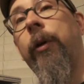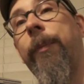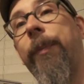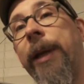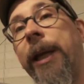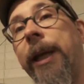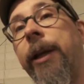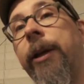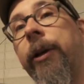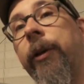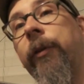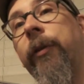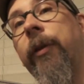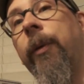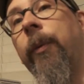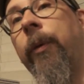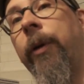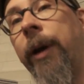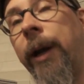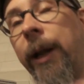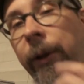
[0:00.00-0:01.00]
repeater
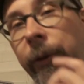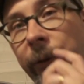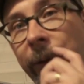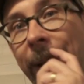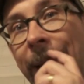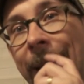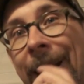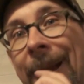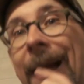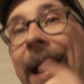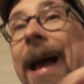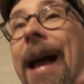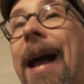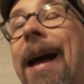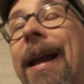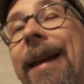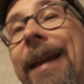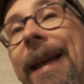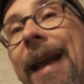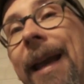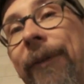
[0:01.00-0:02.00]
somewhere else
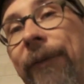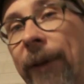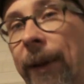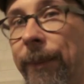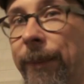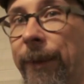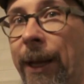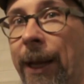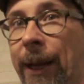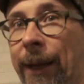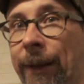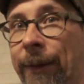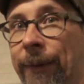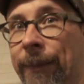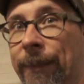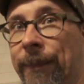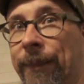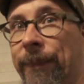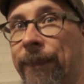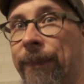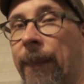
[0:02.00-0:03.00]
on the F M dial.
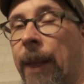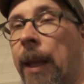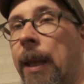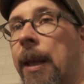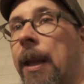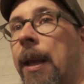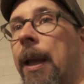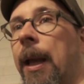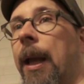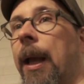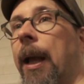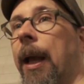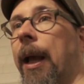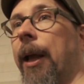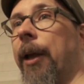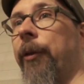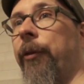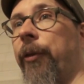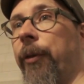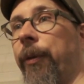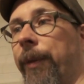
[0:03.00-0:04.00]

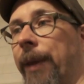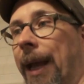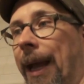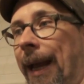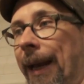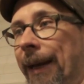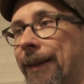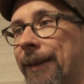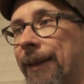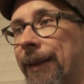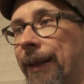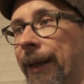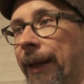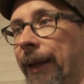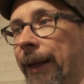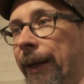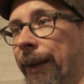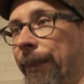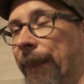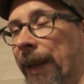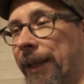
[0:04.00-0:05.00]
Uh, so that
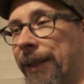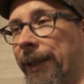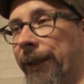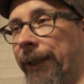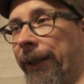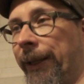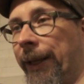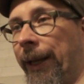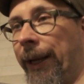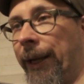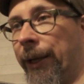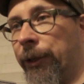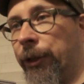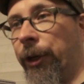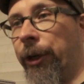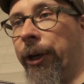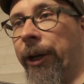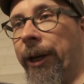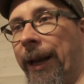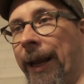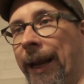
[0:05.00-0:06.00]
uh, basically they can
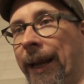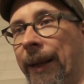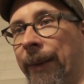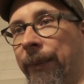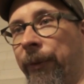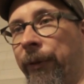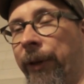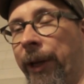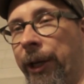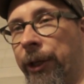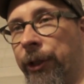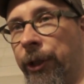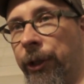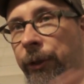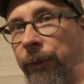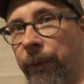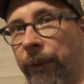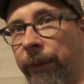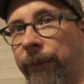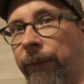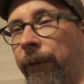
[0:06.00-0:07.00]
turn an A M station
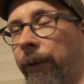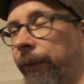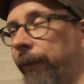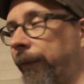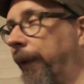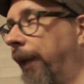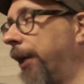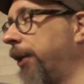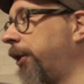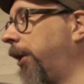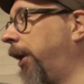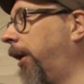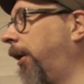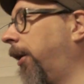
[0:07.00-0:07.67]
to a full-fledged